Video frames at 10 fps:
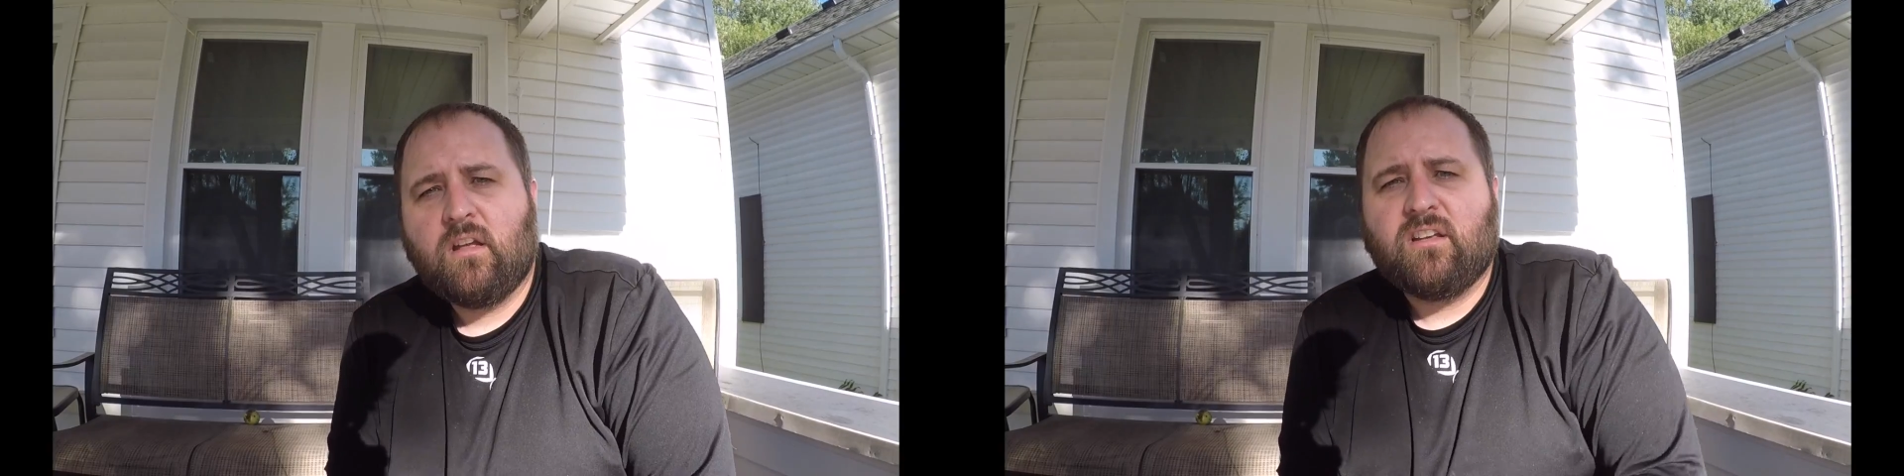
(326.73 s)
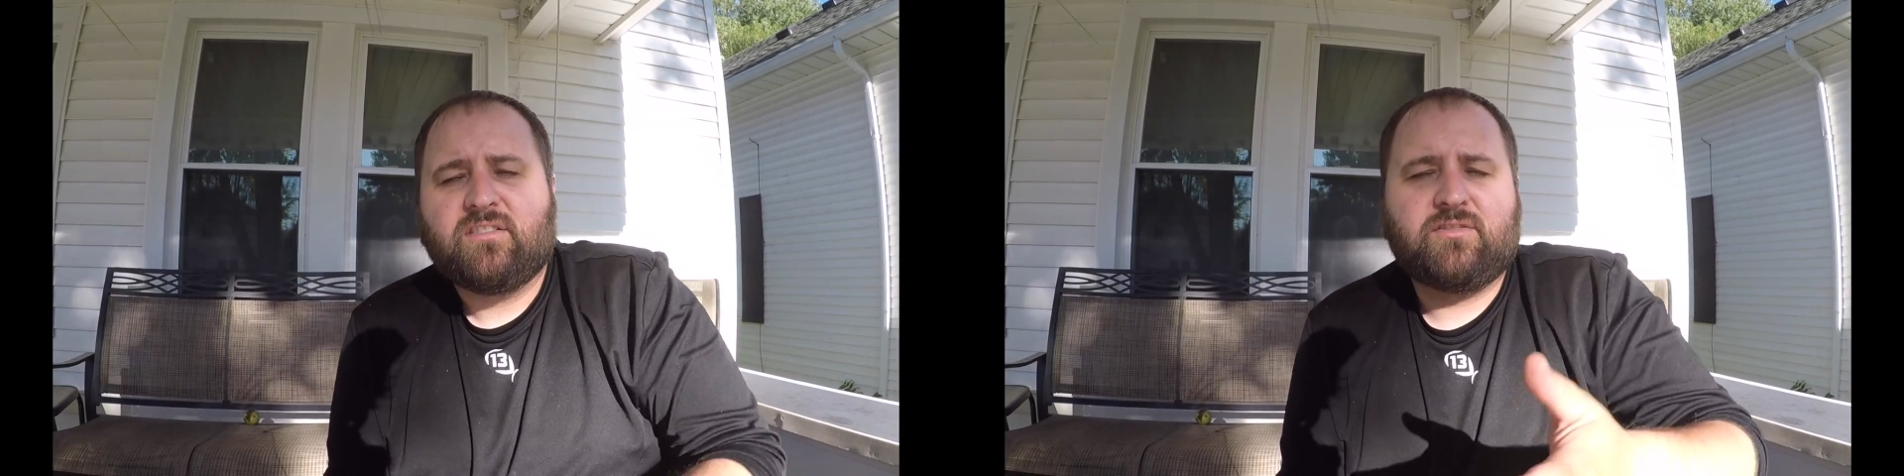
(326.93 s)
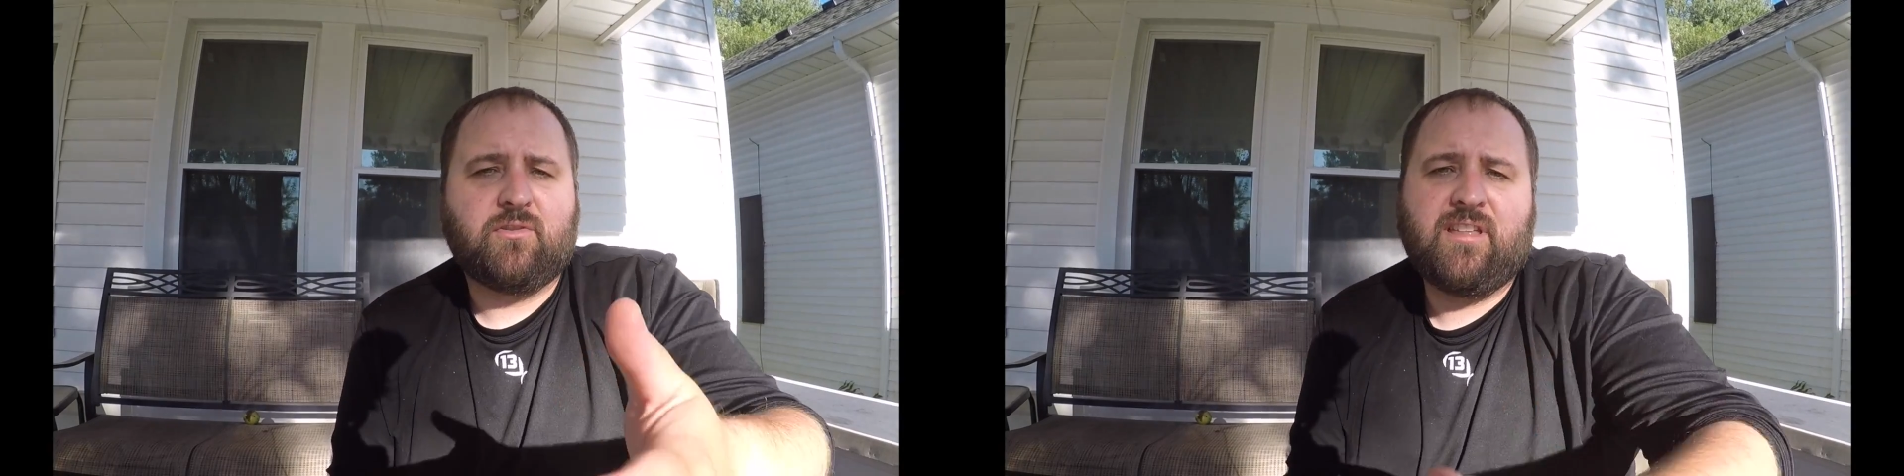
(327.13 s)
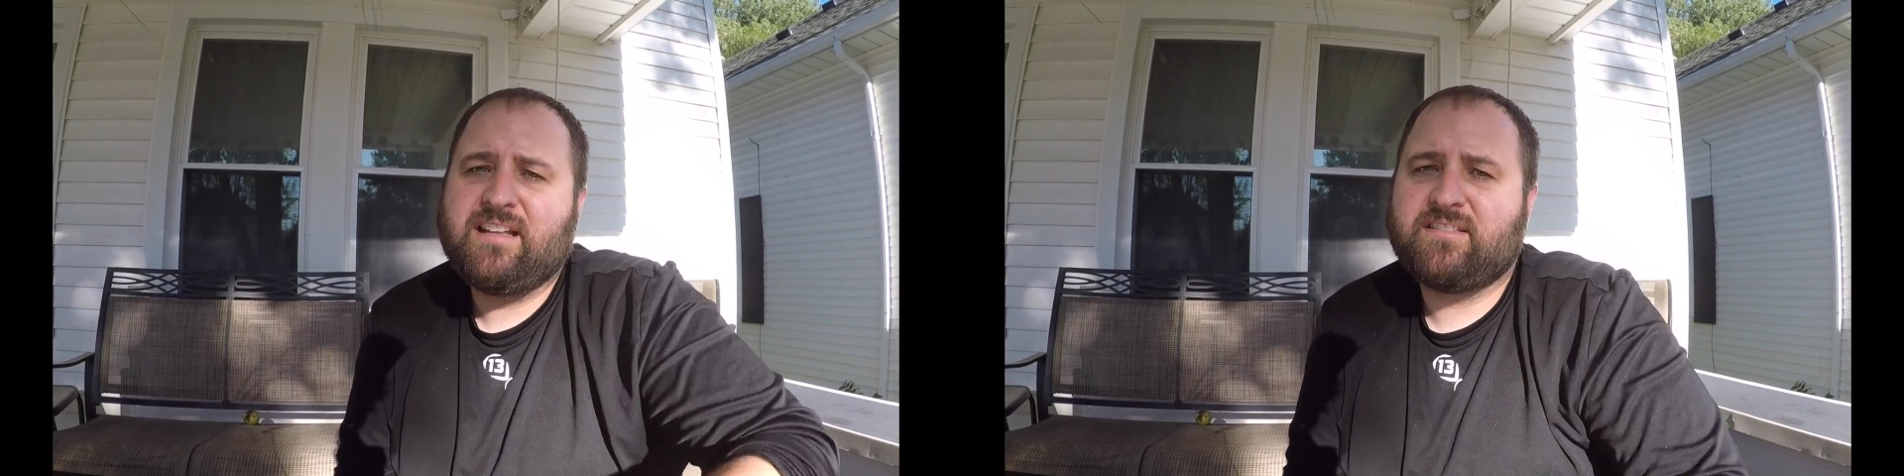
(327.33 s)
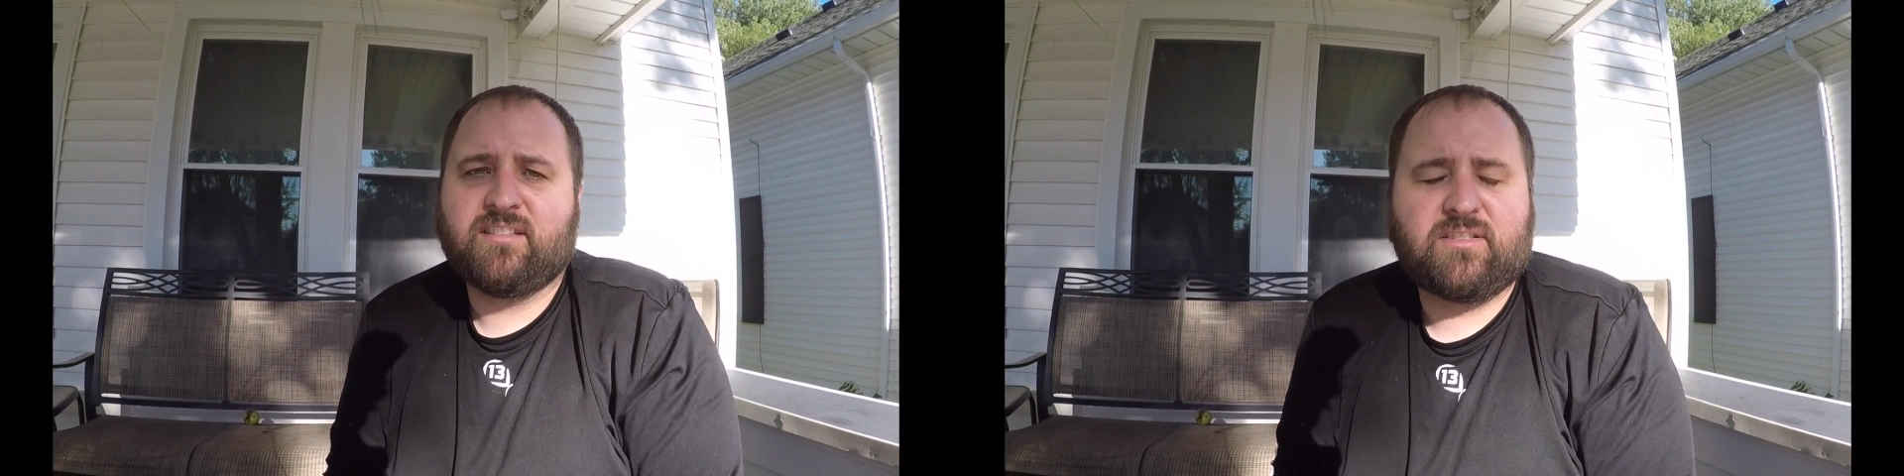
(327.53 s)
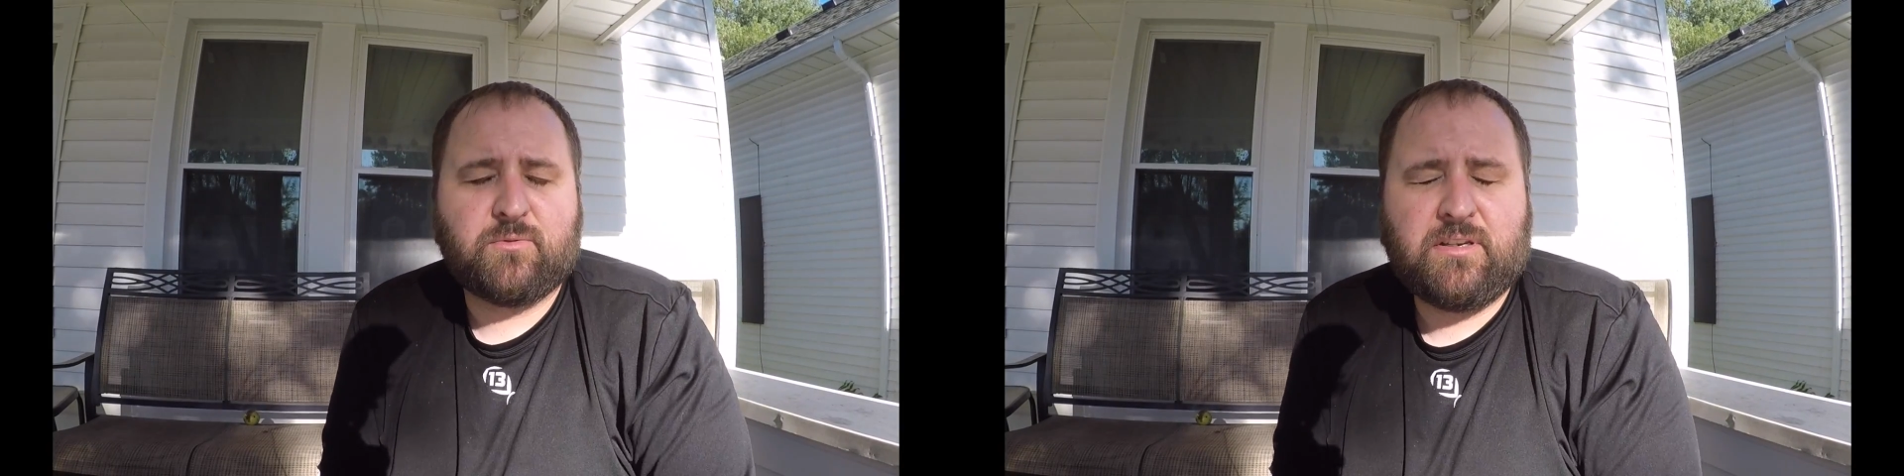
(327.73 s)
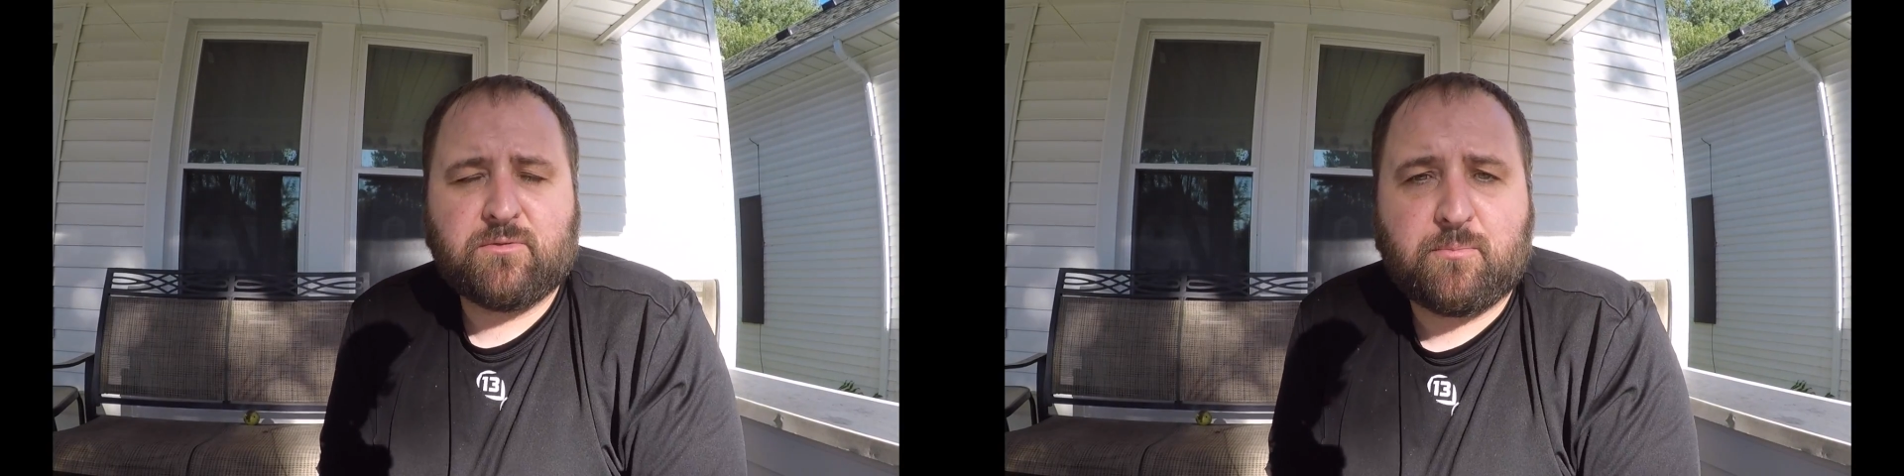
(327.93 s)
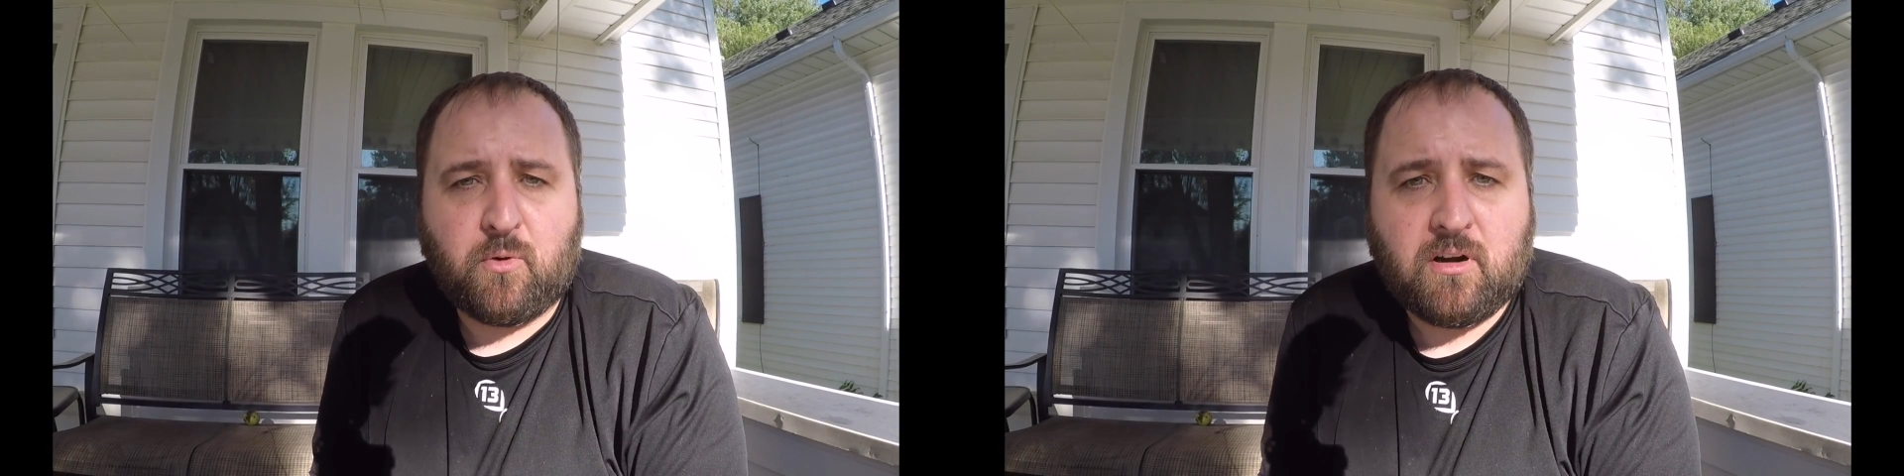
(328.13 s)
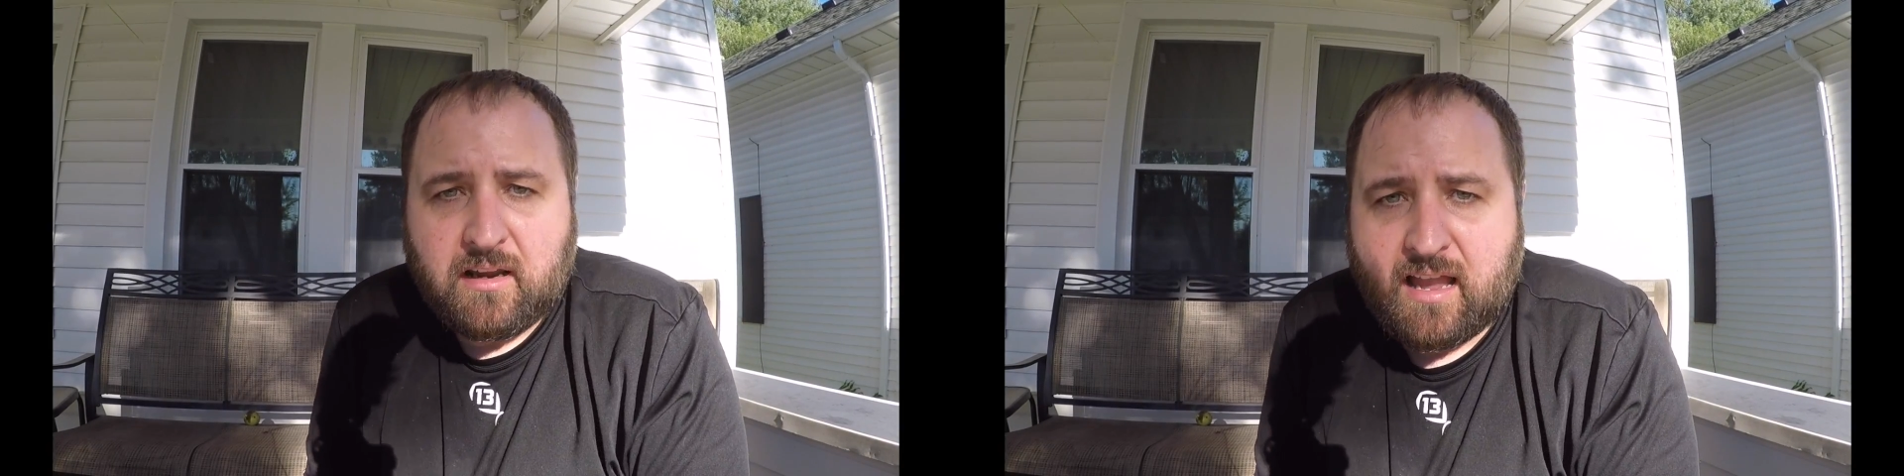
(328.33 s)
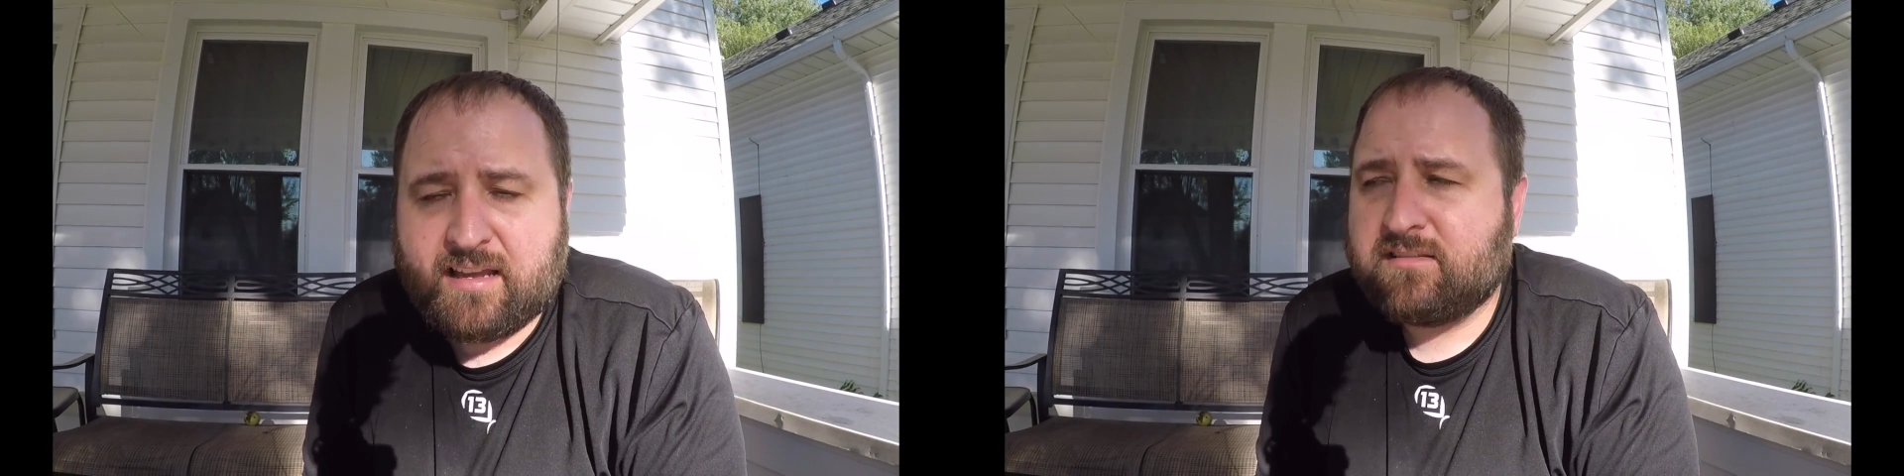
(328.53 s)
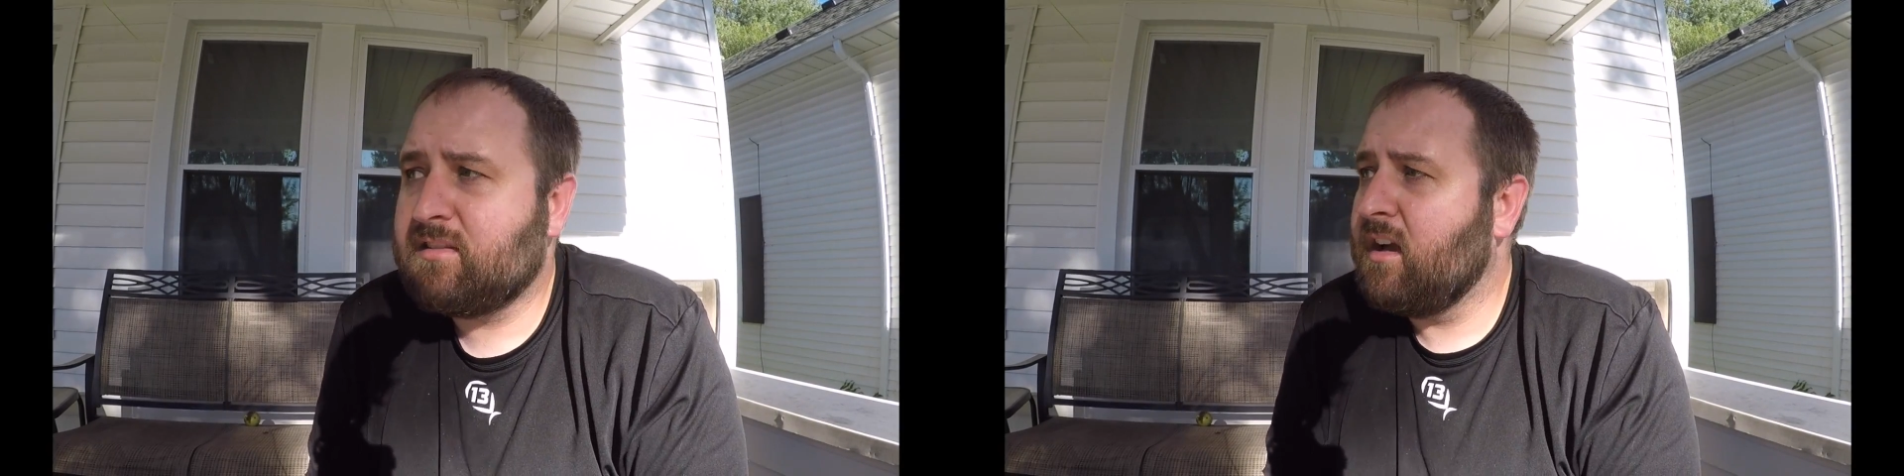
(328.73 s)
So that's this week's report, guys.